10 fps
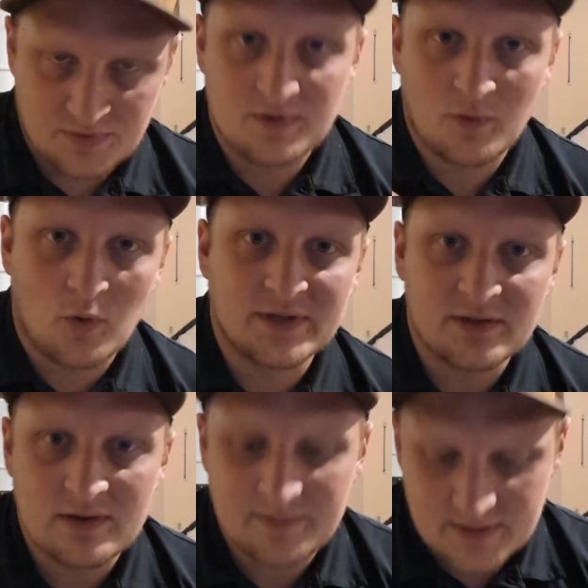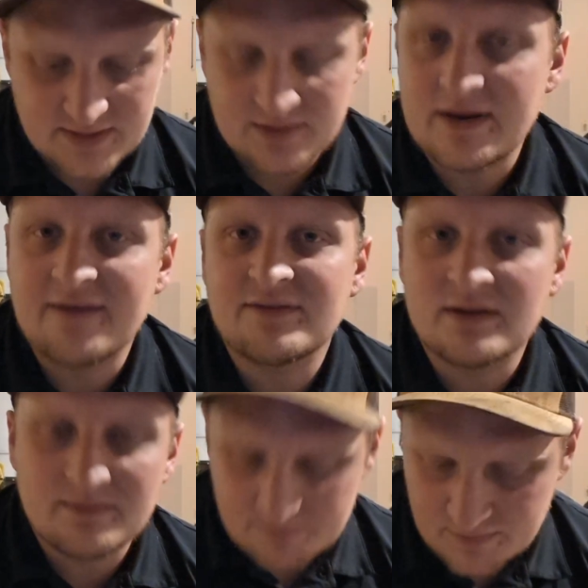your holding grip, so you don't have
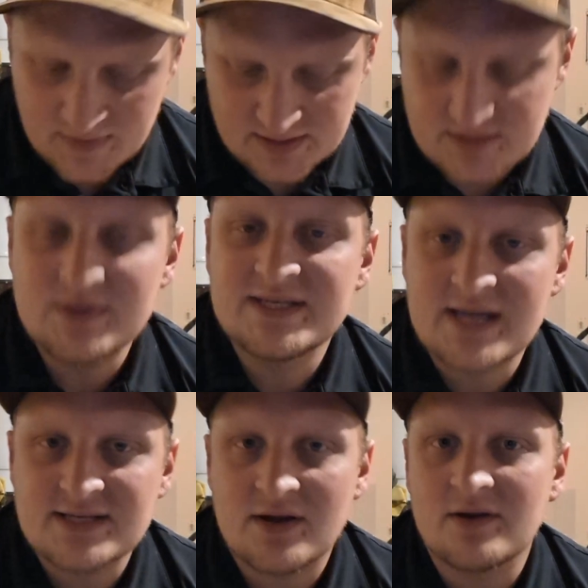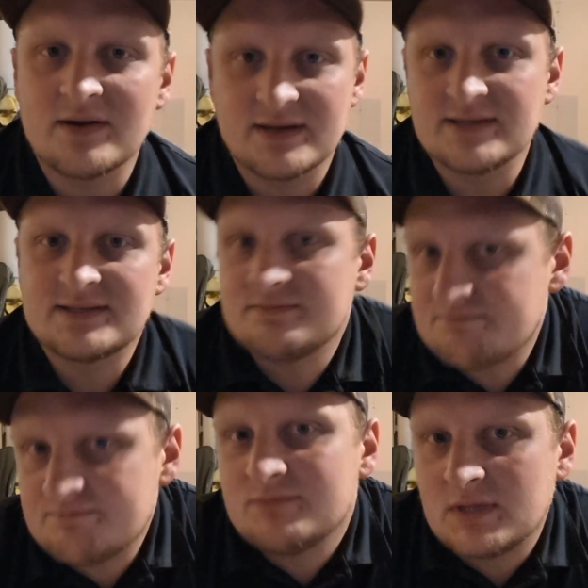to like squeeze as hard. It does
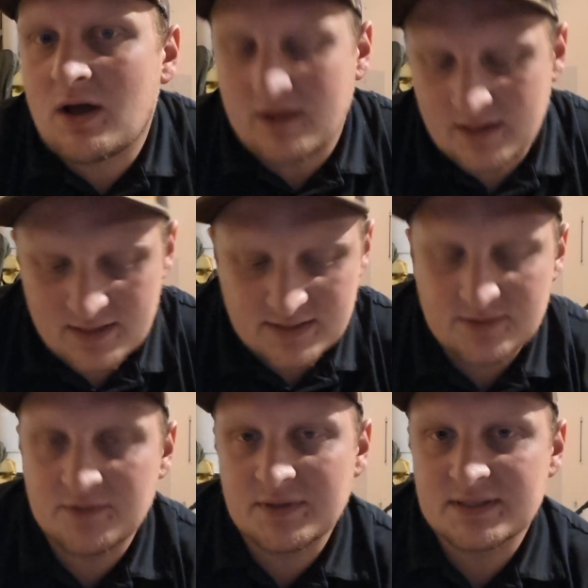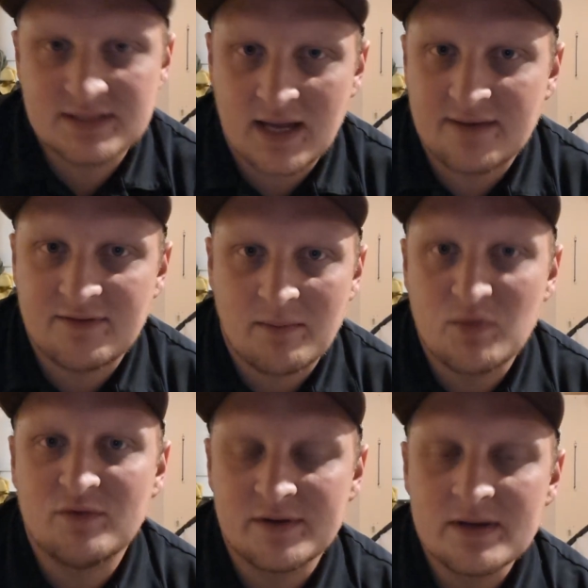lock it in, so it's kind of not
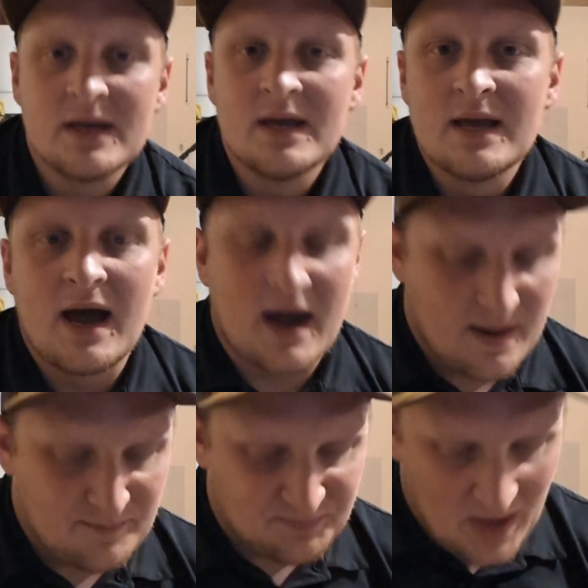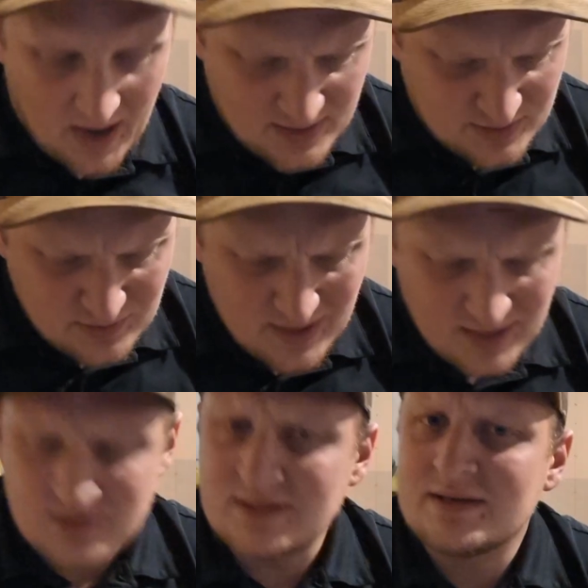moving. I do
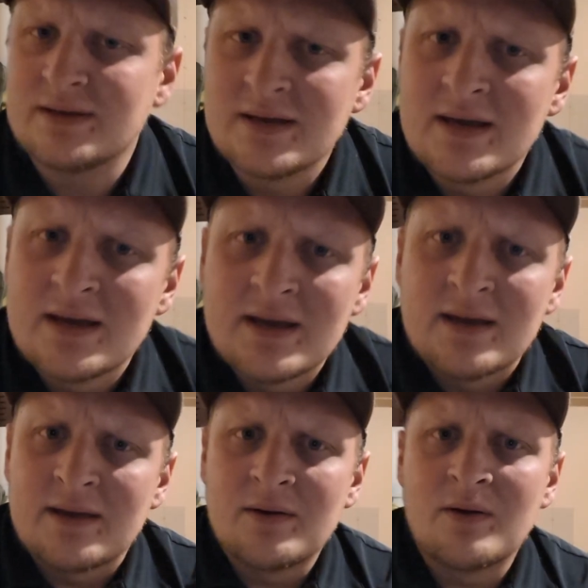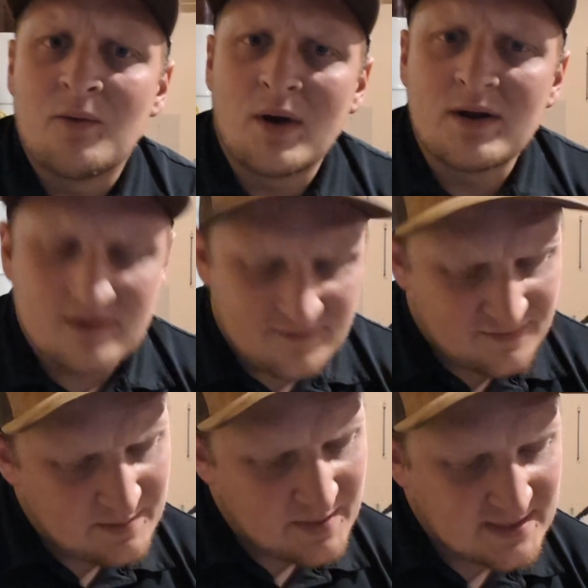actually wonder if
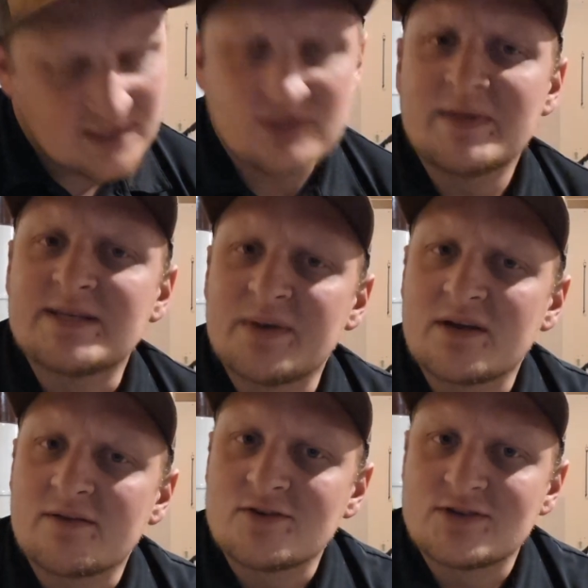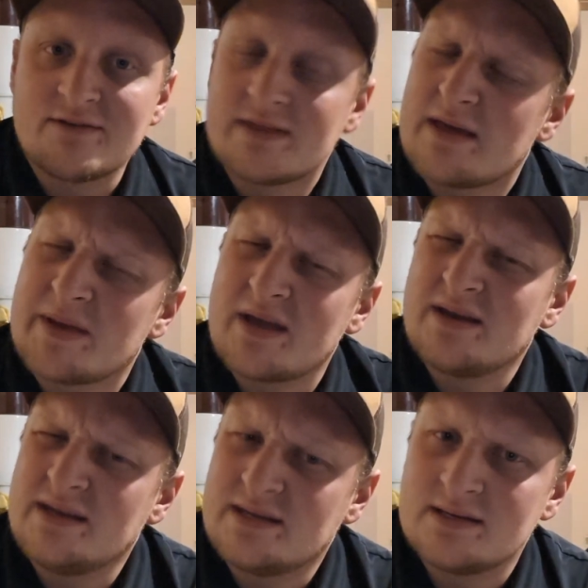Knipex actually makes a bigger version of it. That'd be kind
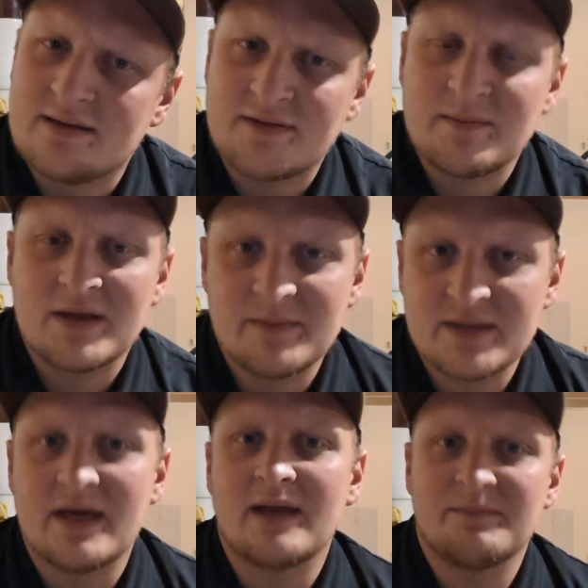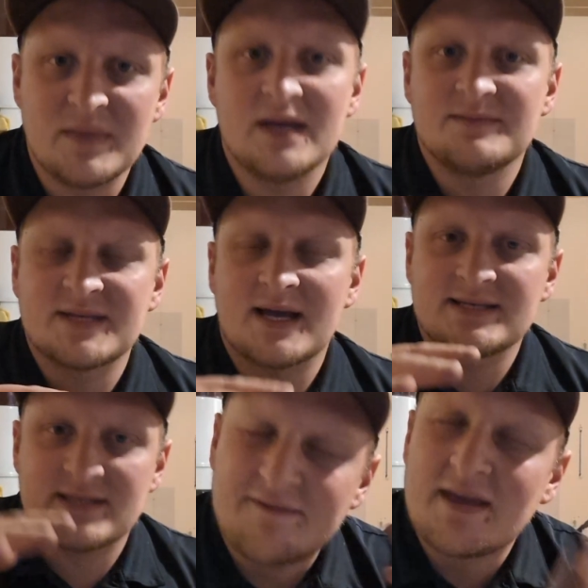of neat if they made them in that medium
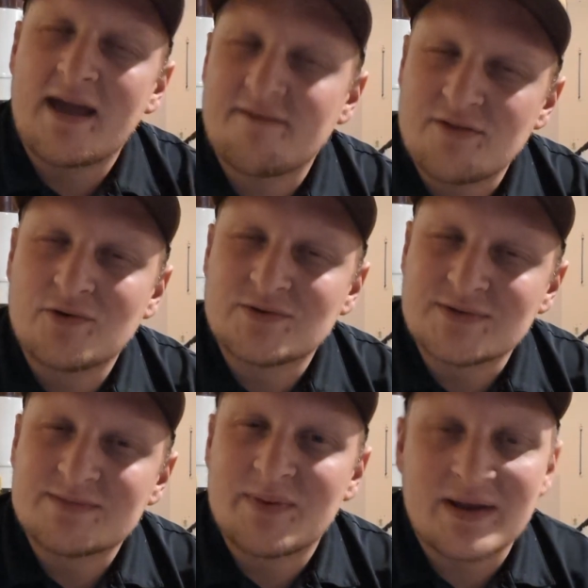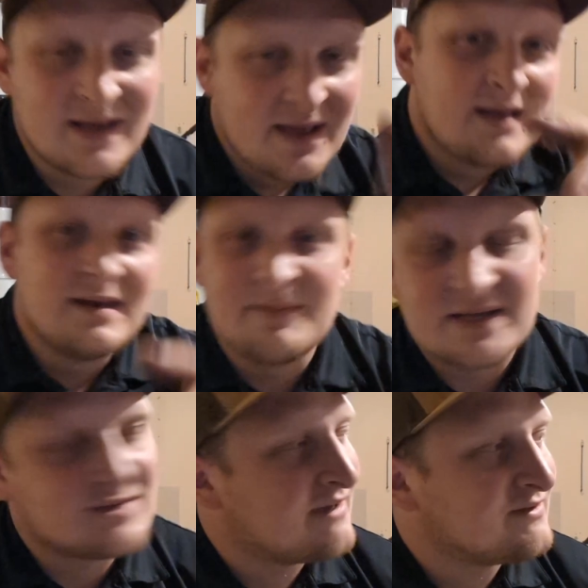size, if they have those ones. But
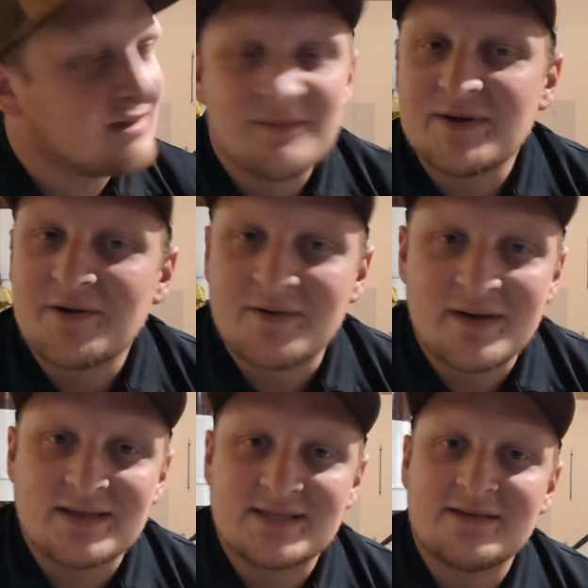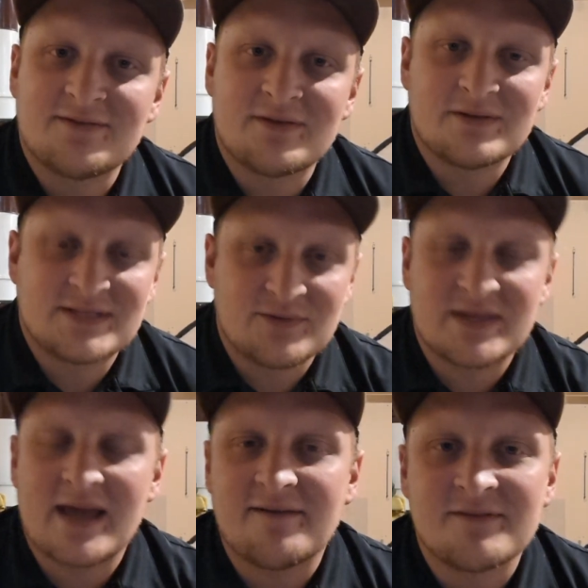Knipex will have to let me know and see
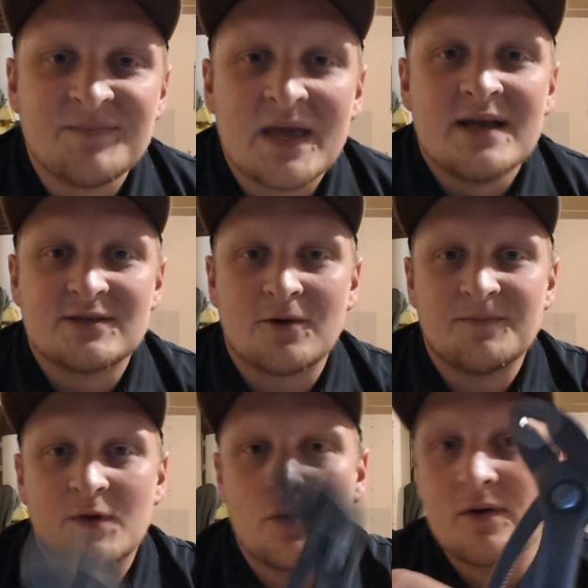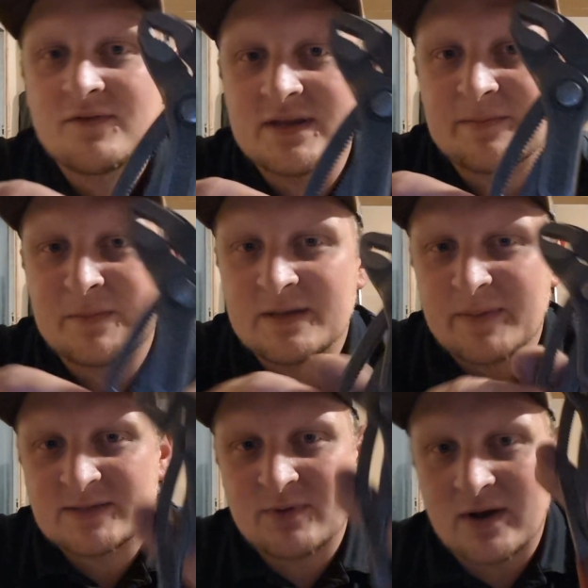what they have. So going over the
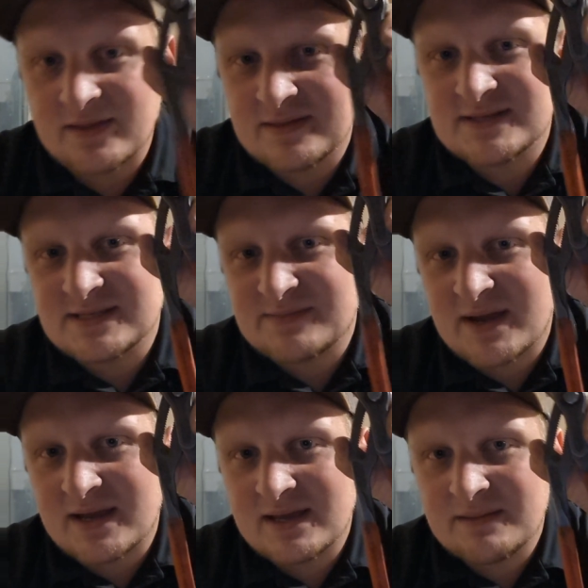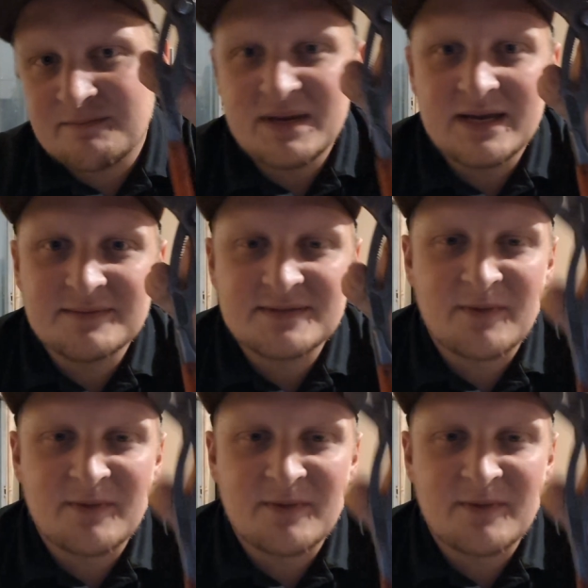Knipex product, this is my medium